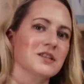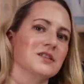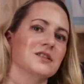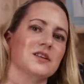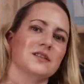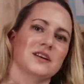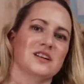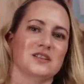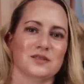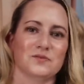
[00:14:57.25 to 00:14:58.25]
skin
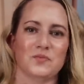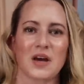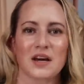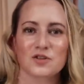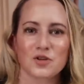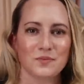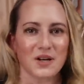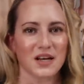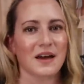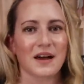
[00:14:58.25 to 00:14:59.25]
that has had too
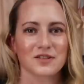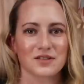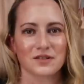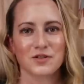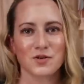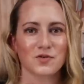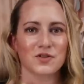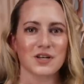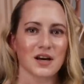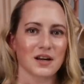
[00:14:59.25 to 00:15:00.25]
many acids
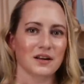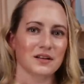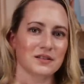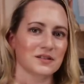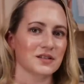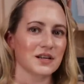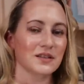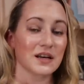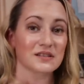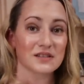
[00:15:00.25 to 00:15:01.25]
used on it,
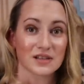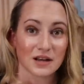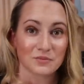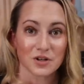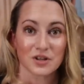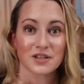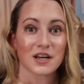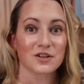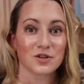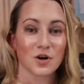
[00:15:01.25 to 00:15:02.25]
skin that is sunburnt.
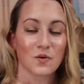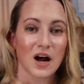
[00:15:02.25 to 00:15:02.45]
I could go